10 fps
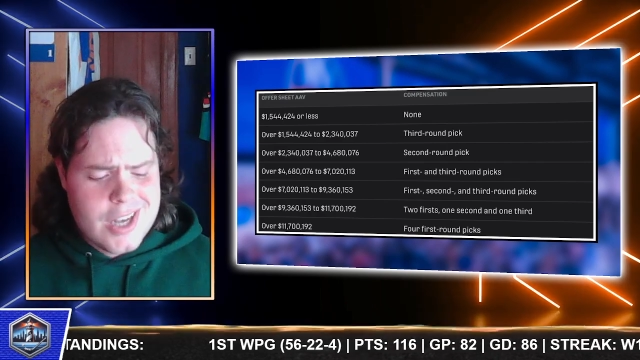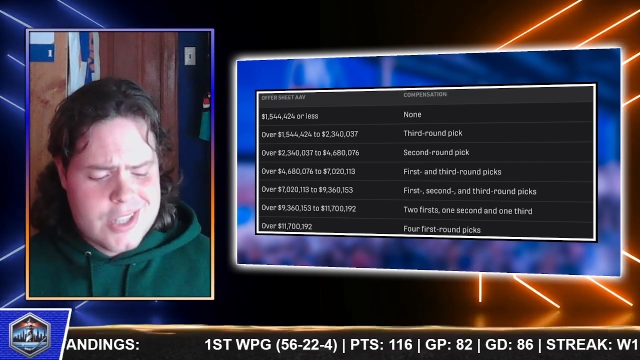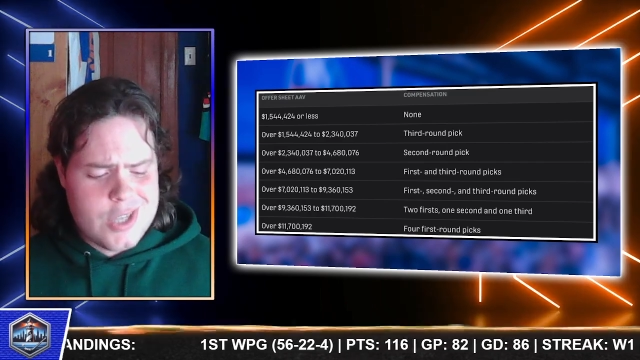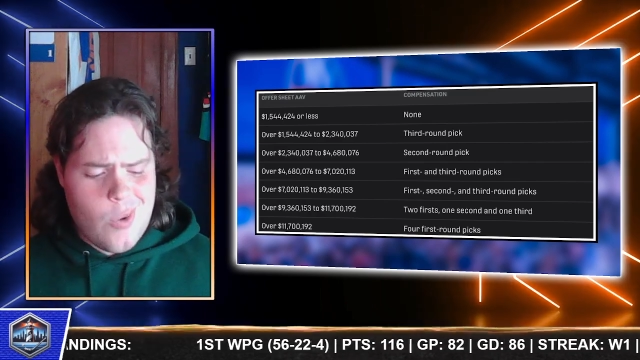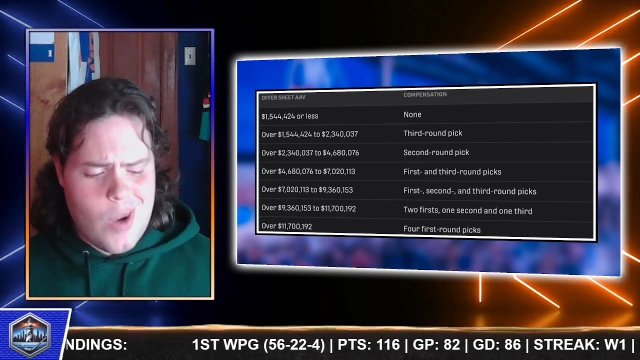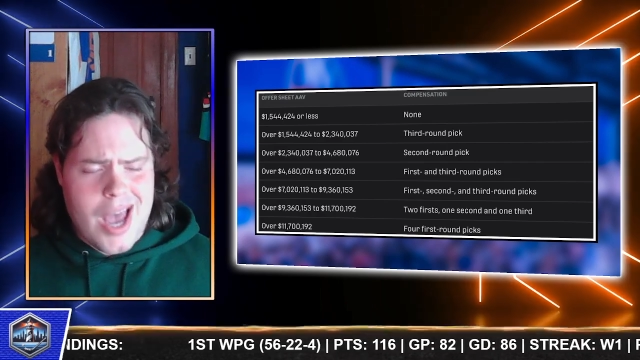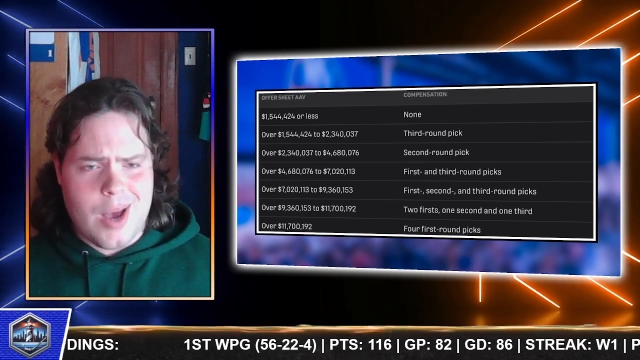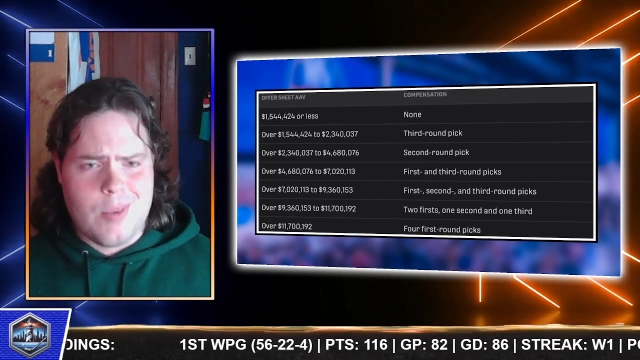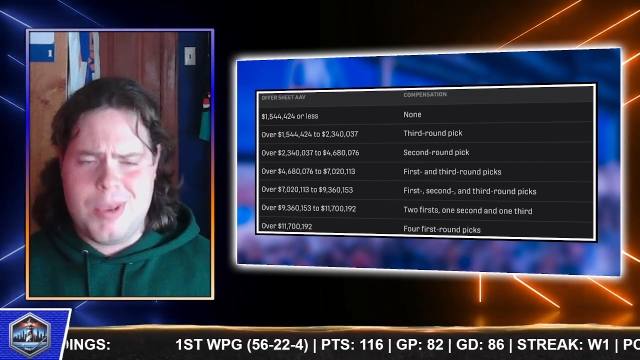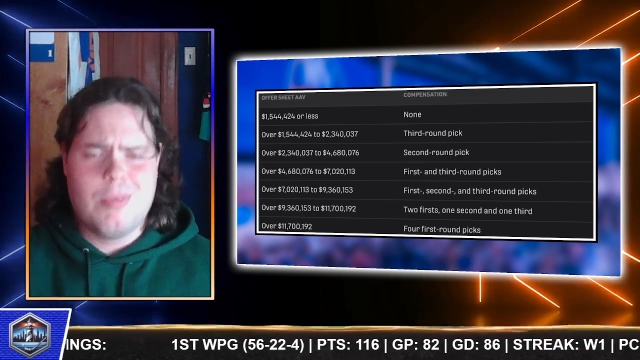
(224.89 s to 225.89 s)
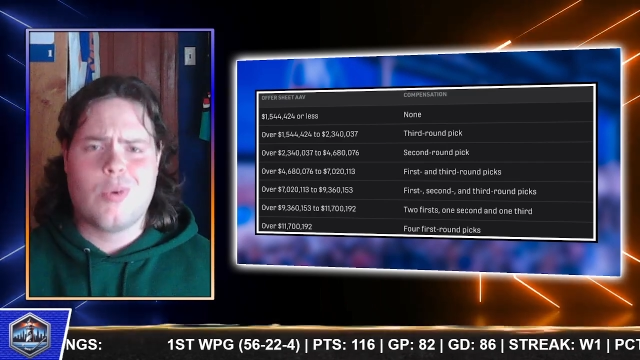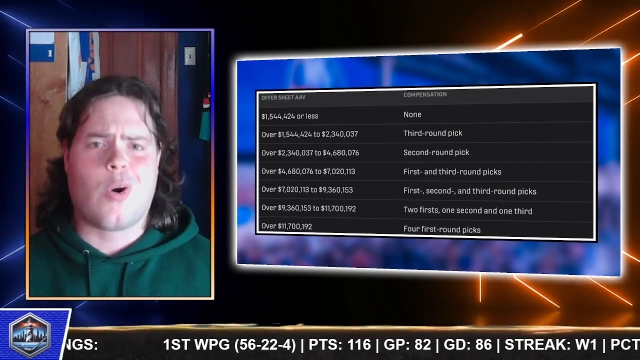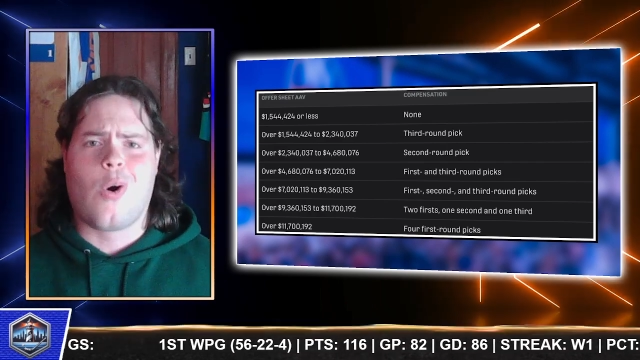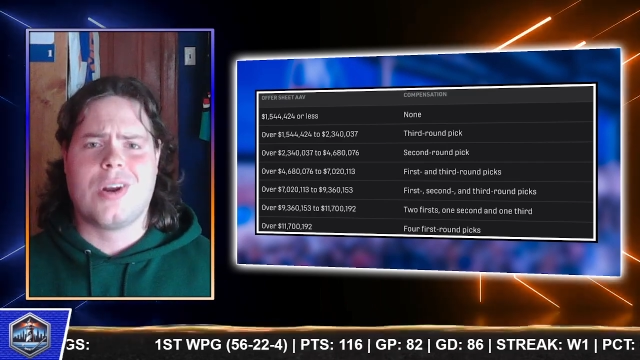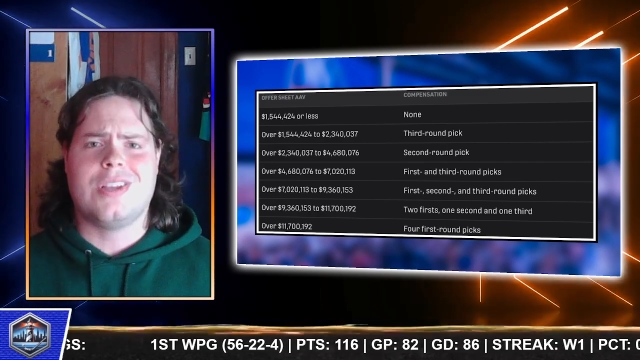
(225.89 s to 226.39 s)
So people were
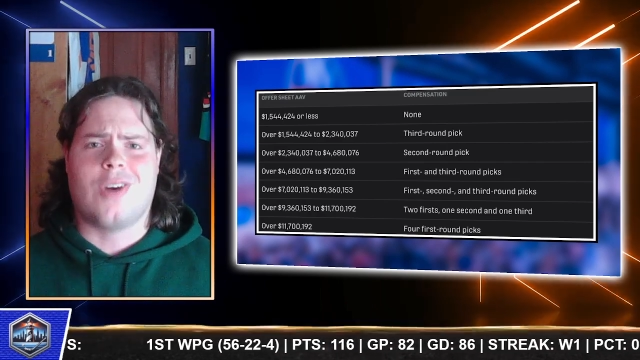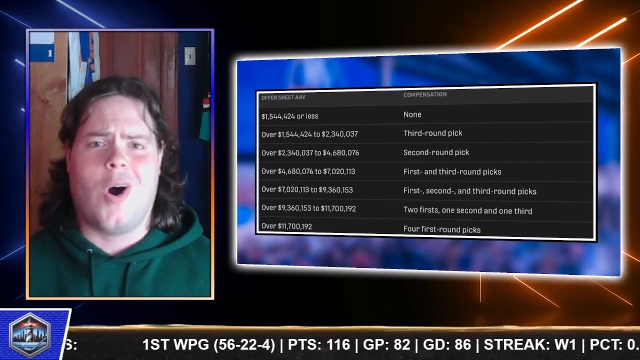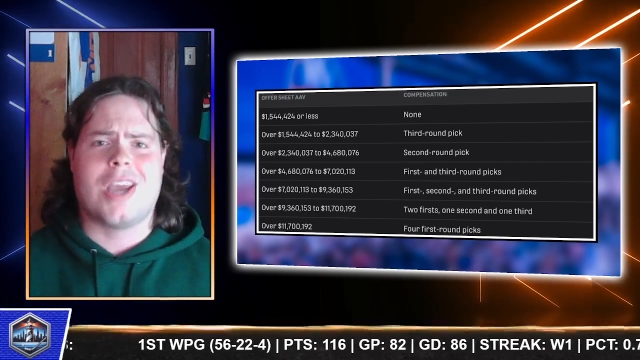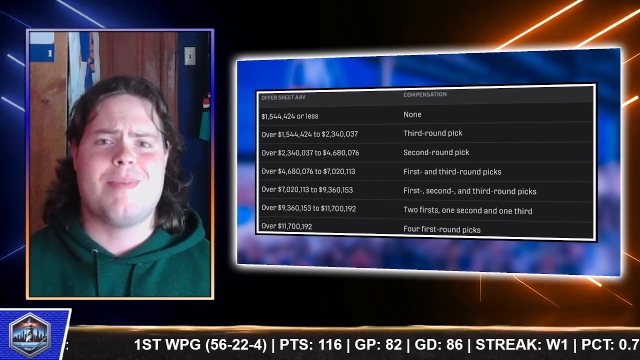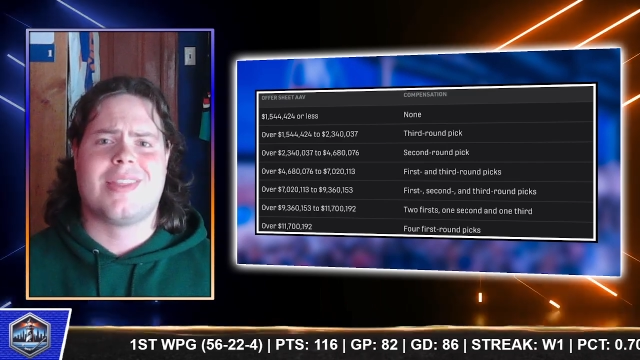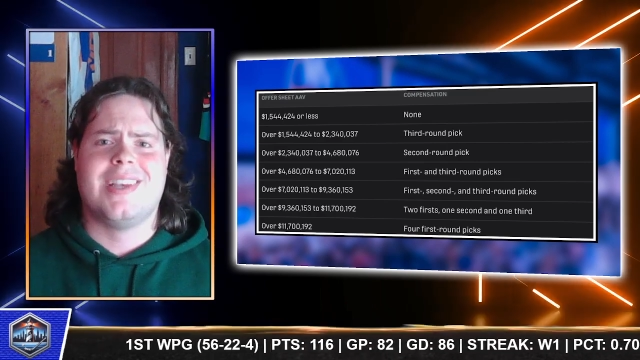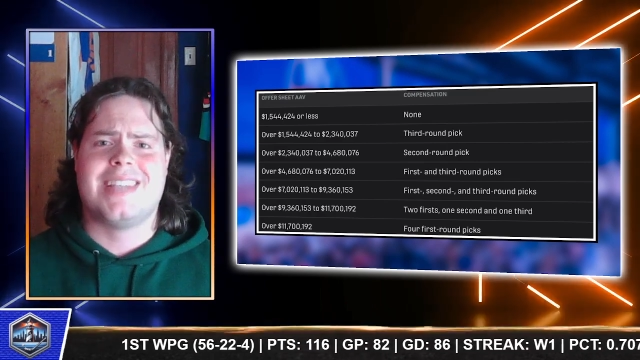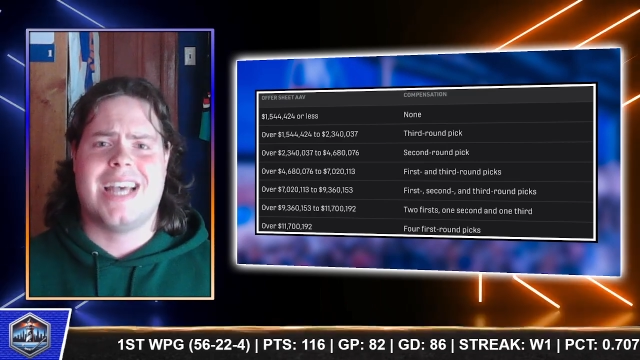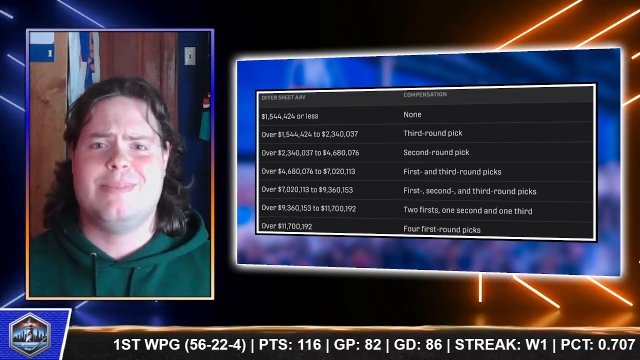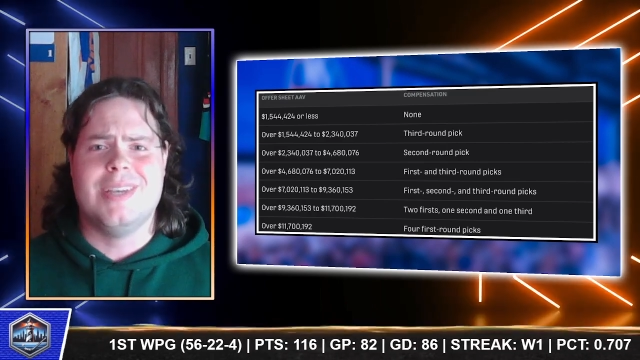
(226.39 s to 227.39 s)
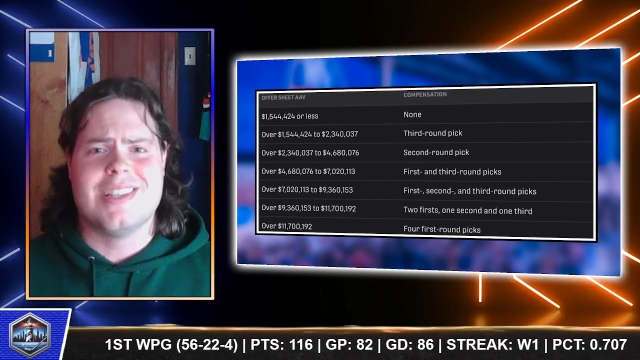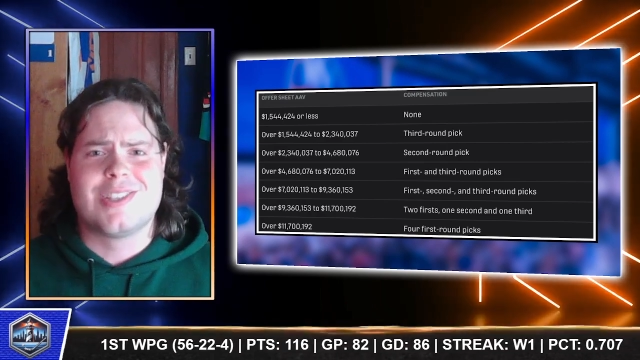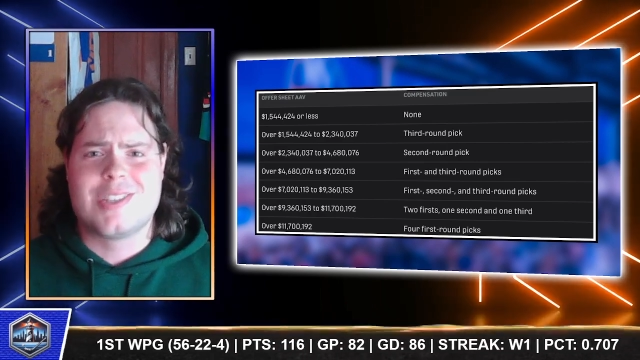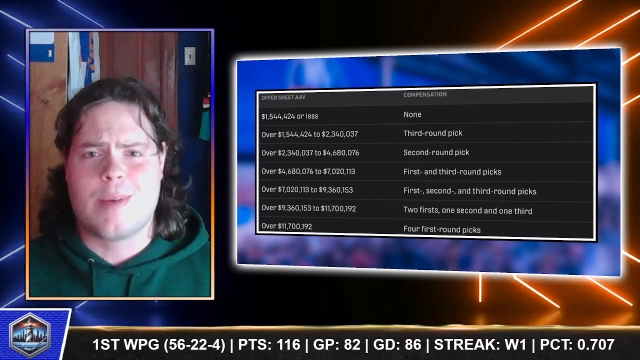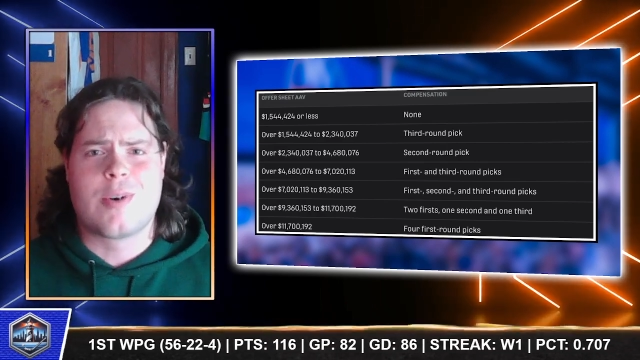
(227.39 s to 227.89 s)
already talking about this as being the
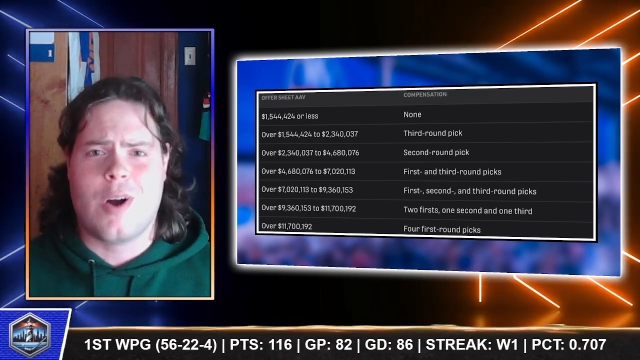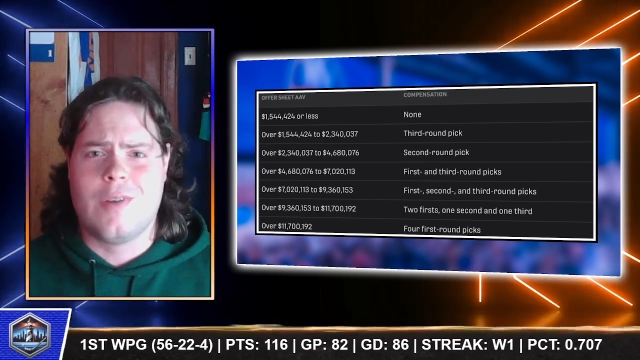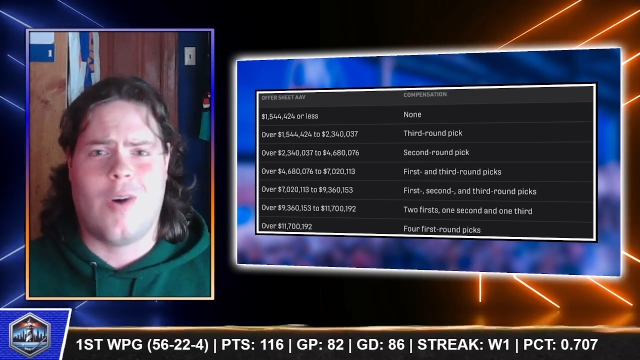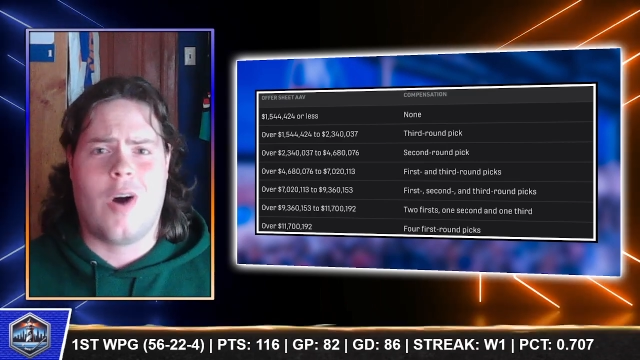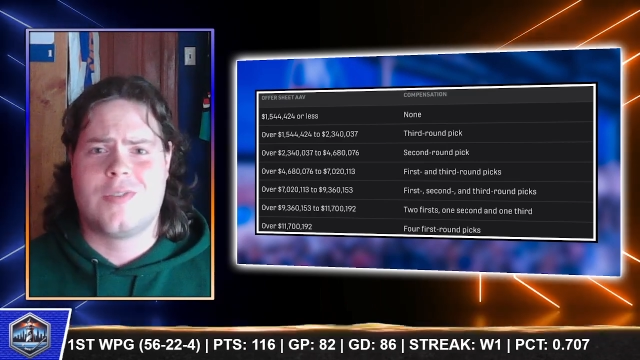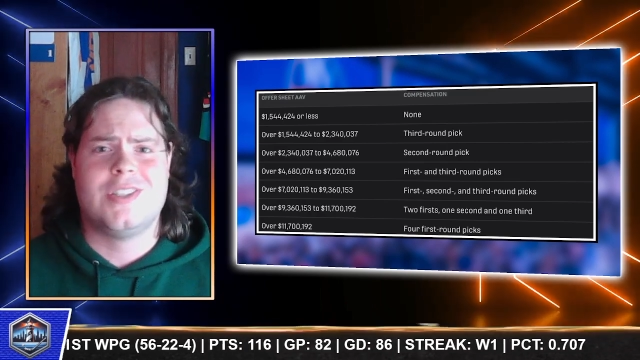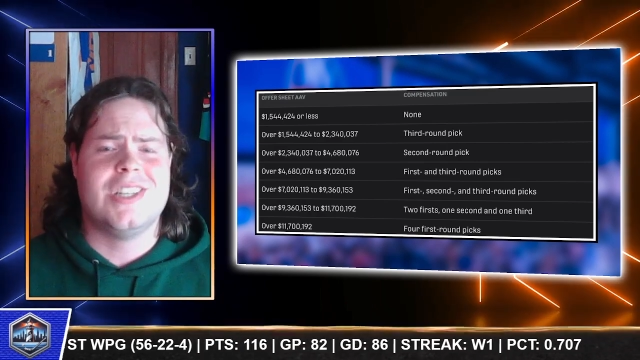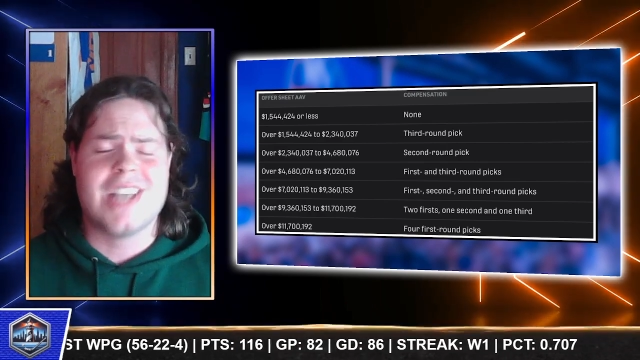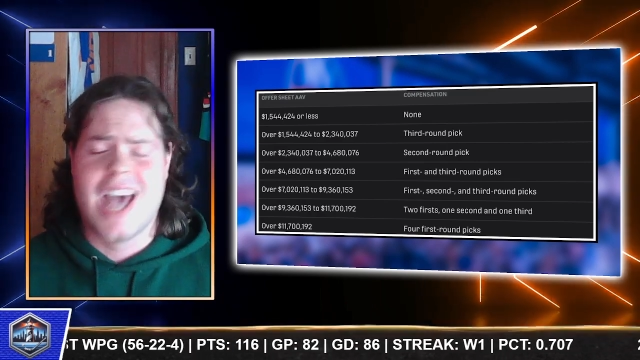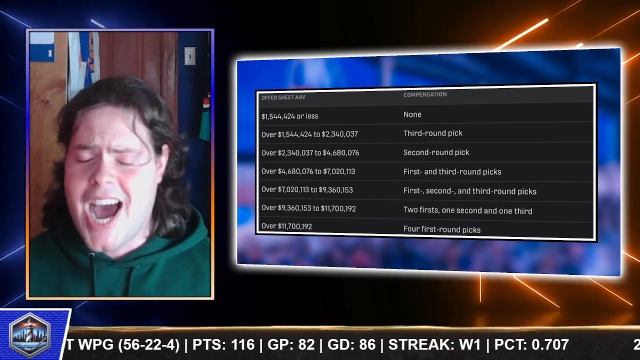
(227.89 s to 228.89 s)
summer of offer sheets.